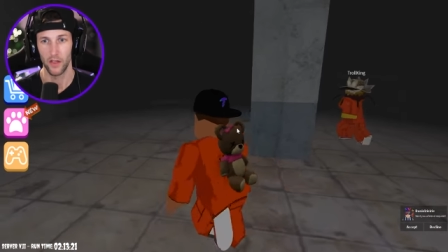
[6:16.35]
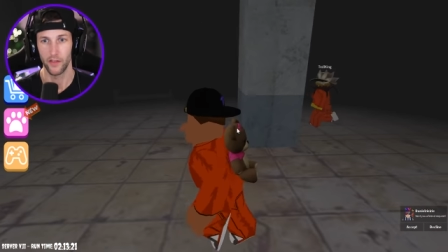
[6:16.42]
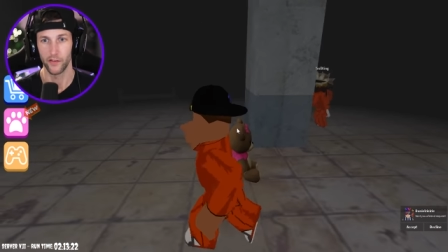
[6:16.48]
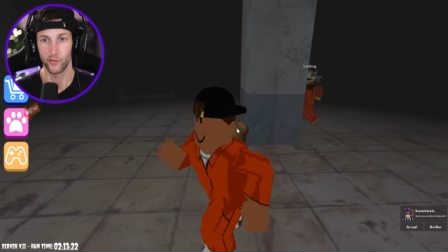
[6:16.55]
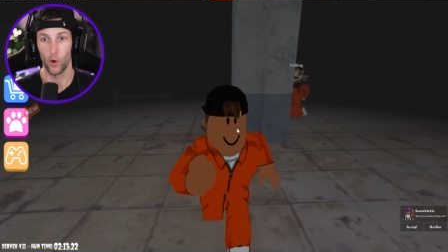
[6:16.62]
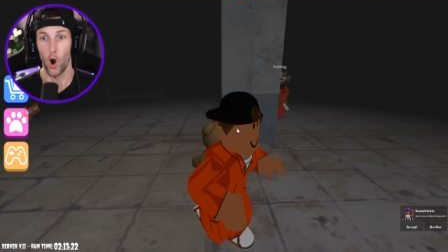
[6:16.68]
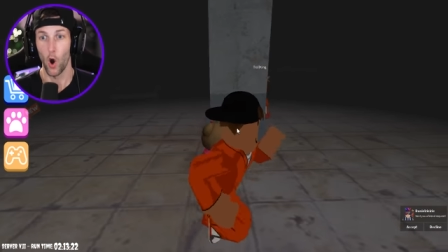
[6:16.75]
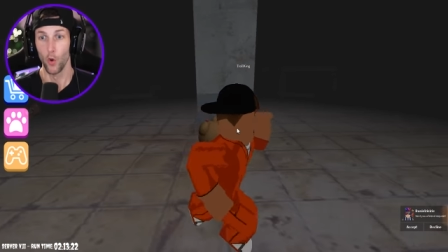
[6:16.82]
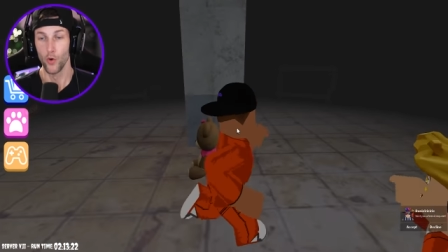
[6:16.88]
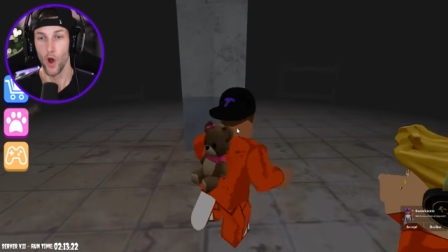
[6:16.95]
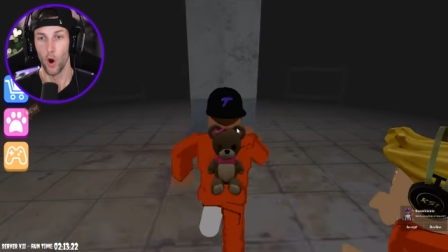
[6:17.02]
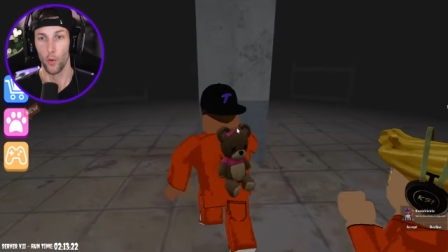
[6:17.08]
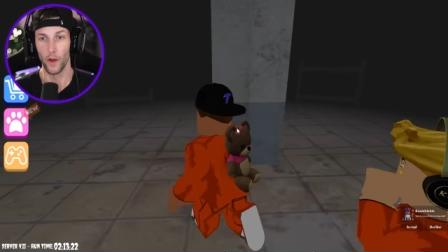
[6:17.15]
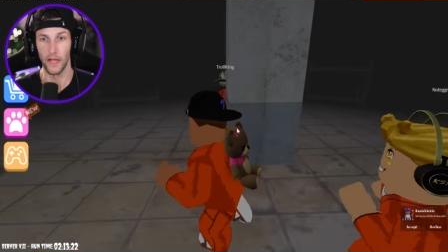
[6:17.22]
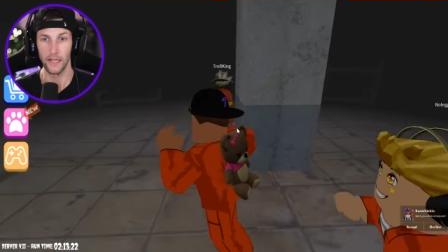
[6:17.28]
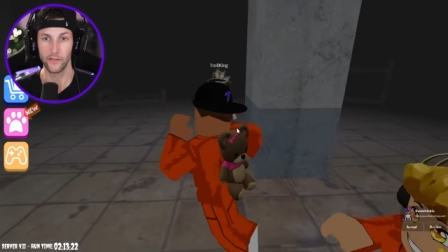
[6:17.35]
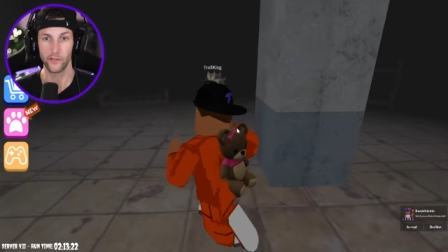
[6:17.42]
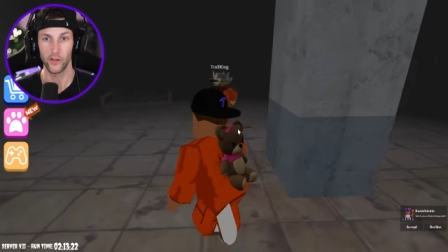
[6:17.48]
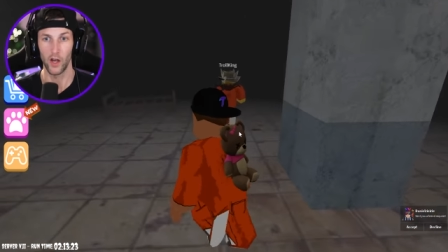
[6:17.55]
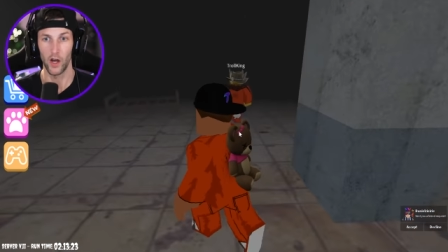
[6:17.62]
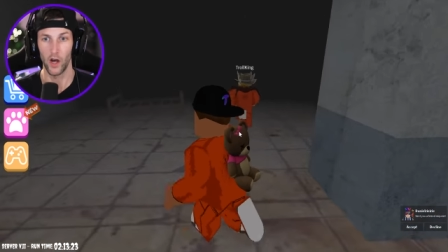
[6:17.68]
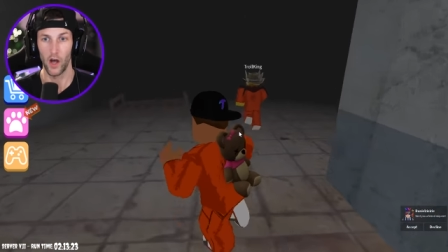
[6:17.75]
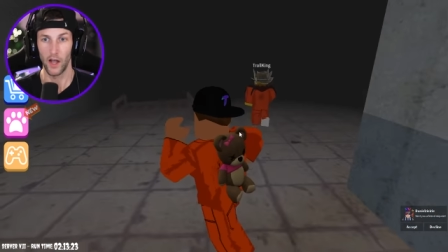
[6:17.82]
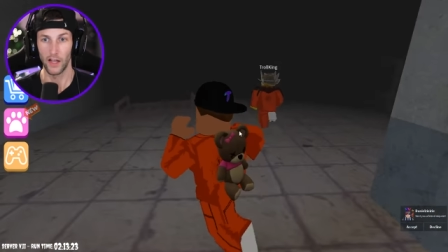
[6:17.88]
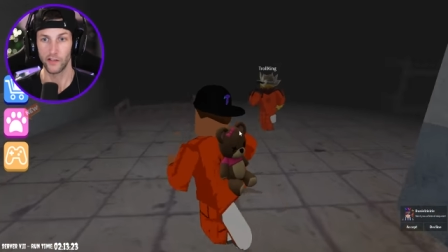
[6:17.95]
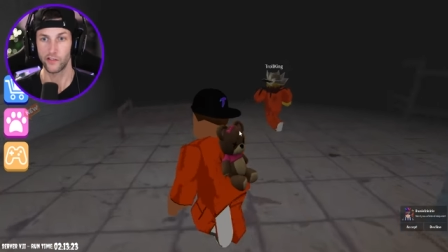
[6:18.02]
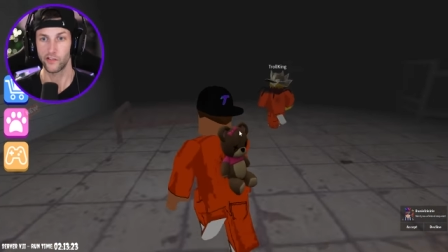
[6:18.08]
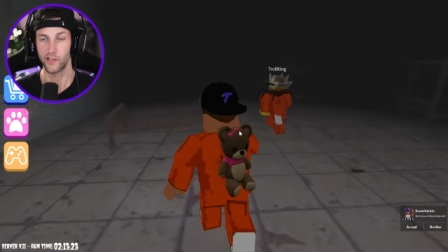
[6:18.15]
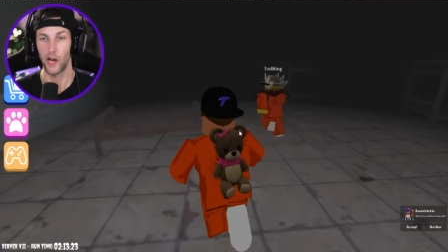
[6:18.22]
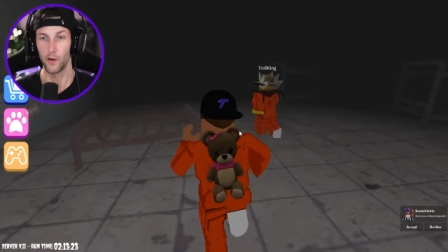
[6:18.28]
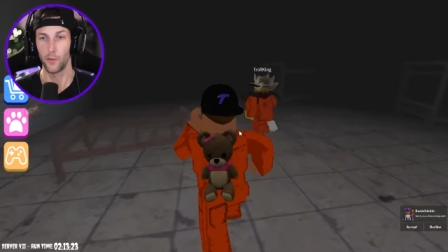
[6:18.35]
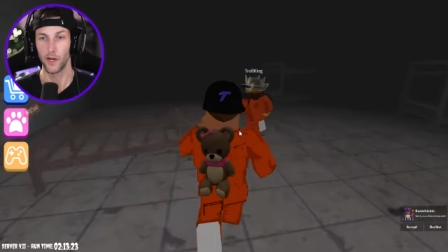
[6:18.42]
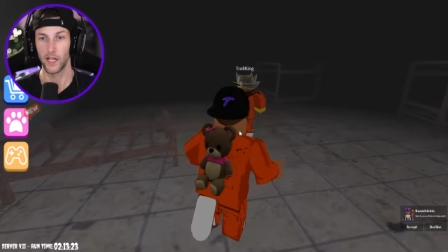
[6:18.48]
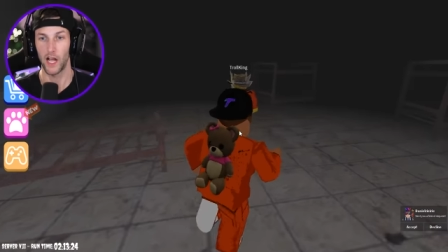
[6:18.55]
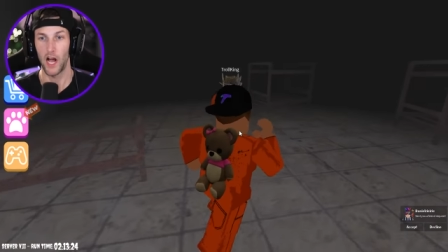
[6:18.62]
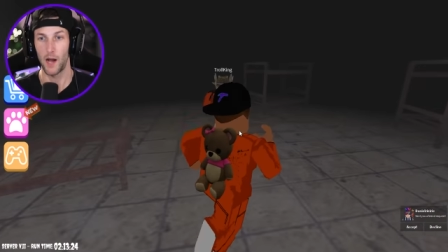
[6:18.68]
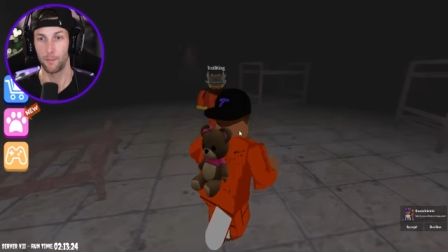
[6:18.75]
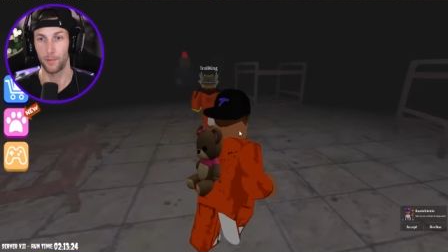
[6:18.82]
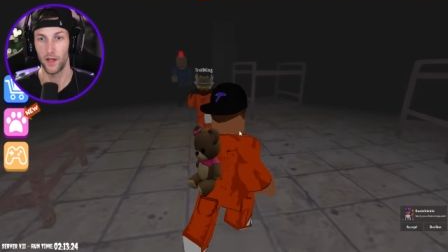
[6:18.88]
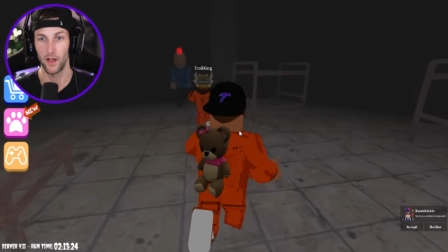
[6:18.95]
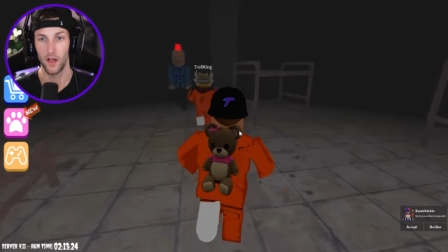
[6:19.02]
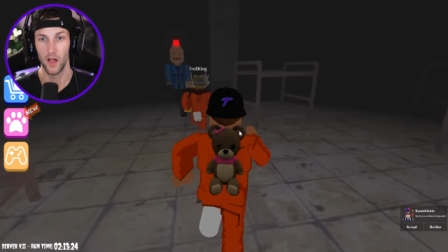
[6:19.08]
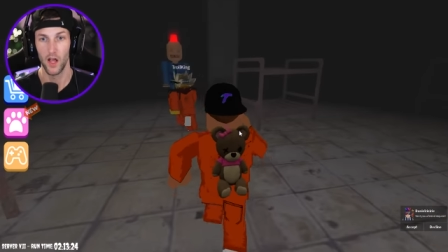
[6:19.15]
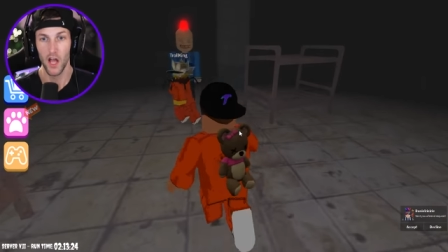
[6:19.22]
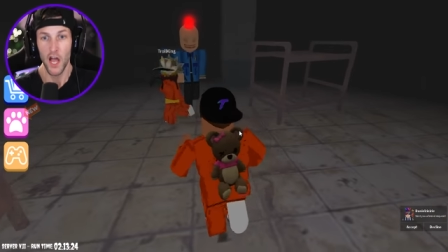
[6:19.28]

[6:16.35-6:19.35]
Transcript: This, oh no, it's, uh, it's Siren Cop.